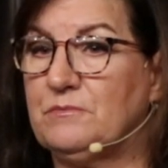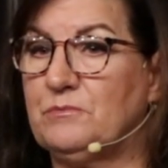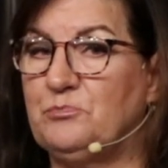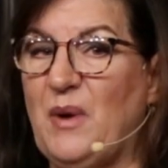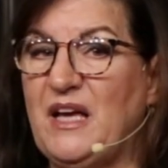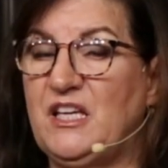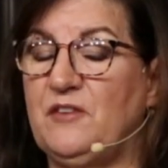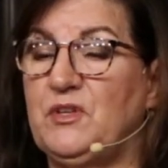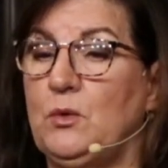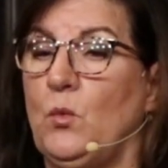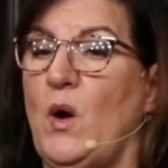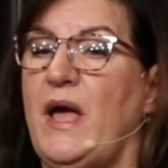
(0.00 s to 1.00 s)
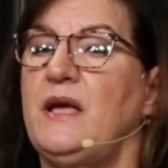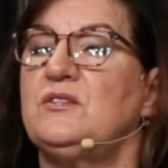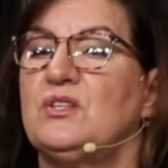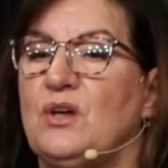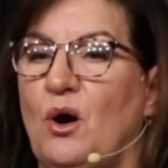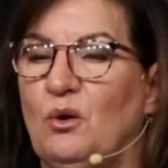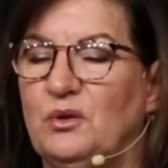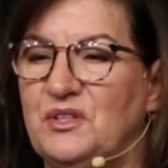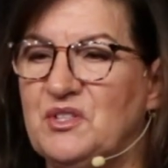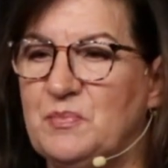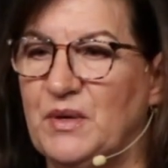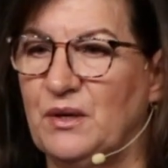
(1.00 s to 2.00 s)
By giving way to the Holy
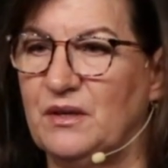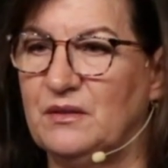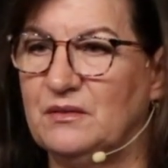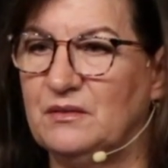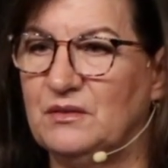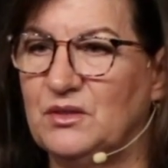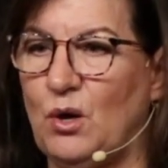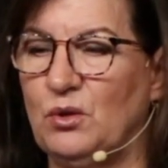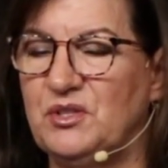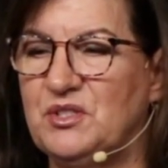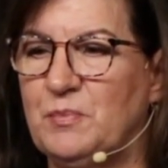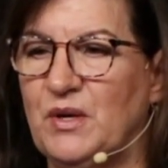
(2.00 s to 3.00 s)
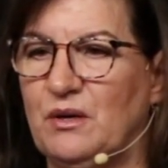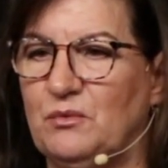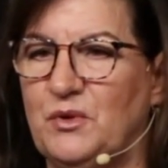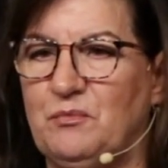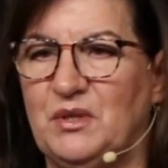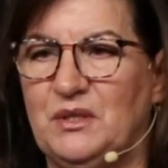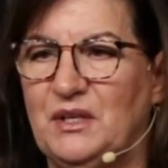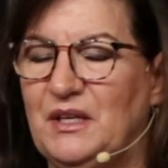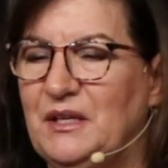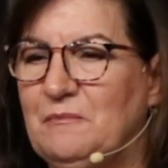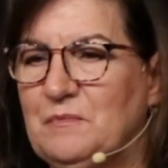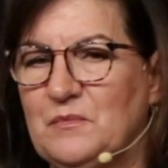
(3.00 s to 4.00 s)
Spirit. The Holy Spirit, we've been
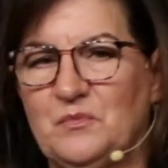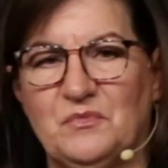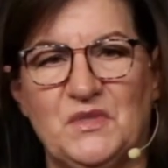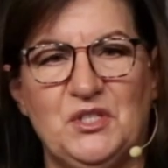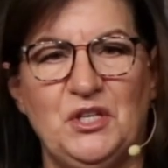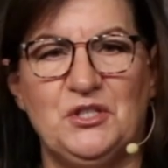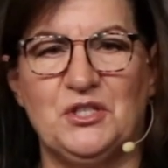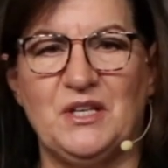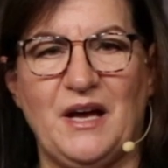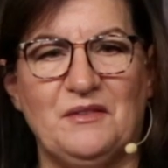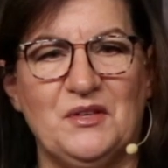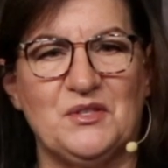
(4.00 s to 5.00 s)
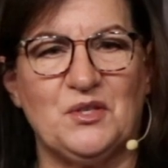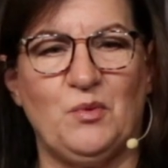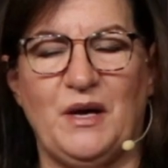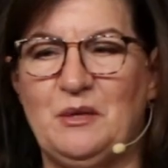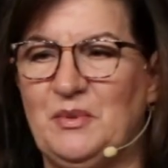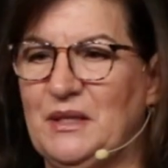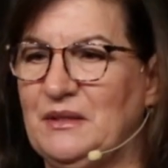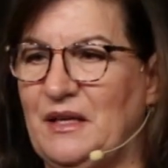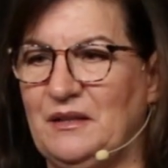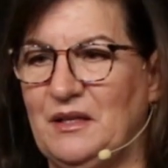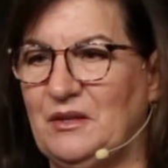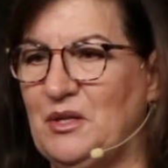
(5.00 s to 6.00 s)
teaching on this quite a bit
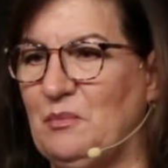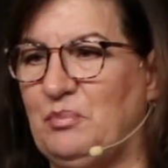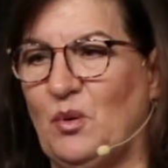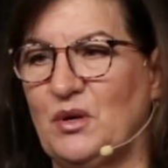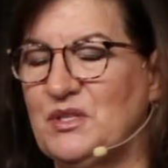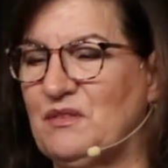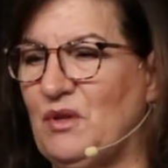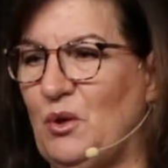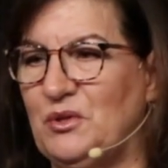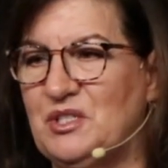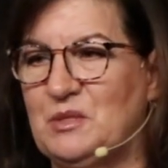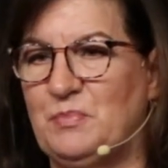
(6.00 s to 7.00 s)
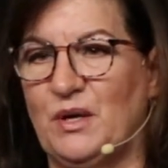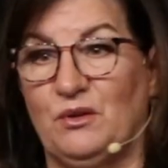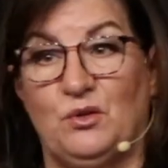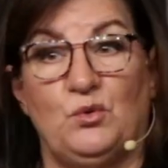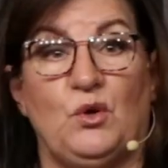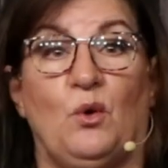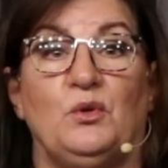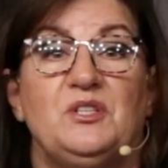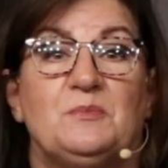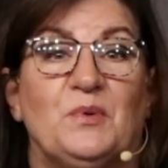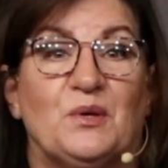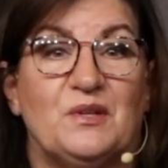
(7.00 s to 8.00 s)
lately, the importance of the Holy Spirit and who the Holy
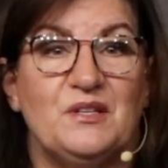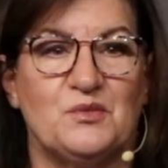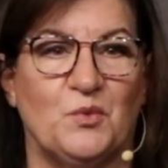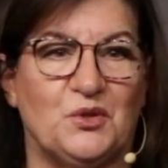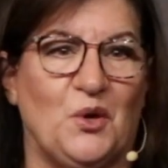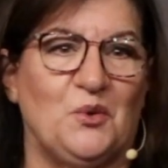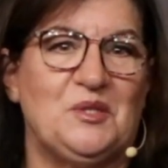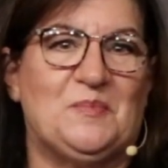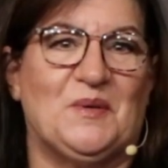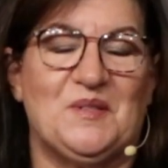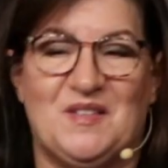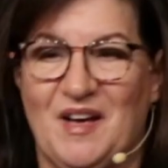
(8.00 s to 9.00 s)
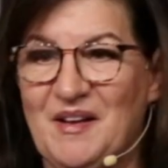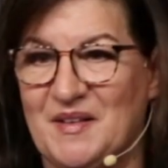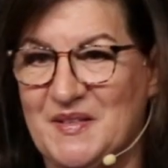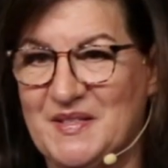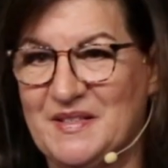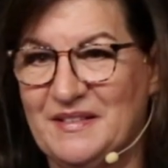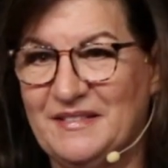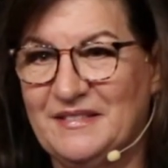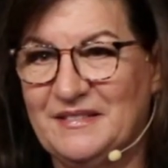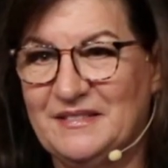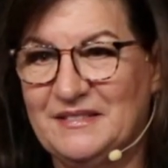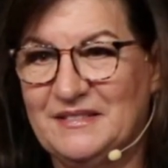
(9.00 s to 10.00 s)
Spirit is and what the Holy Spirit does.
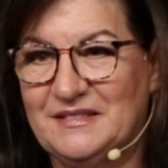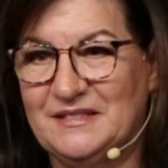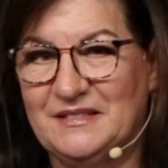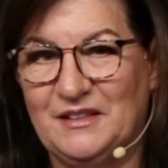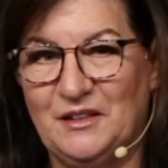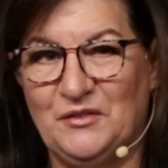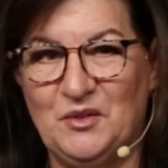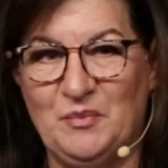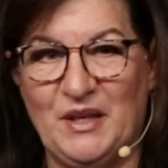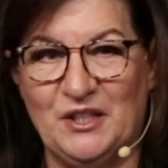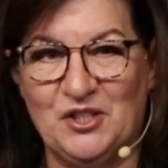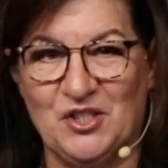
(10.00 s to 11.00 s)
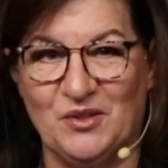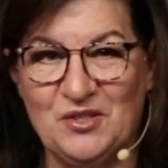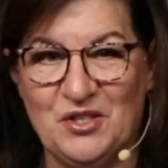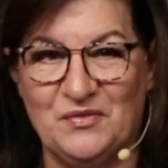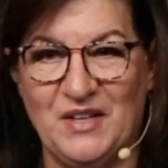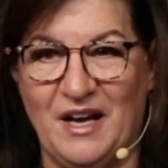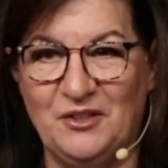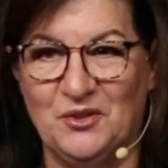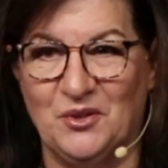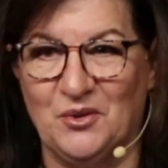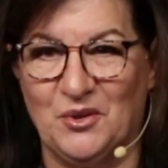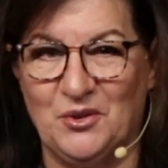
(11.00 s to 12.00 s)
If you've been in church, if not,
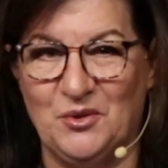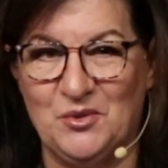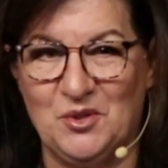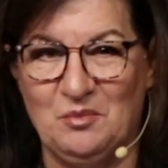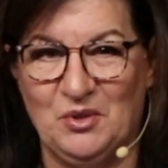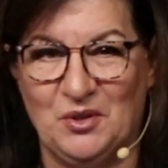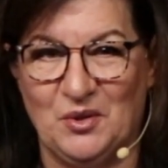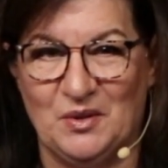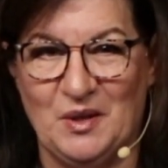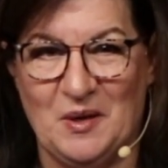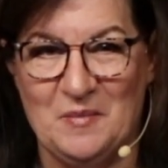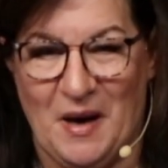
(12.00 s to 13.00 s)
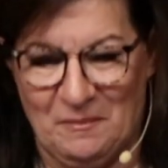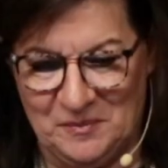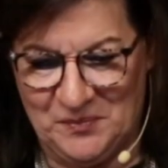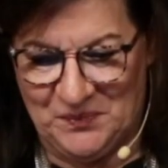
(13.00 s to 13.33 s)
you can go to YouTube and you can look them up,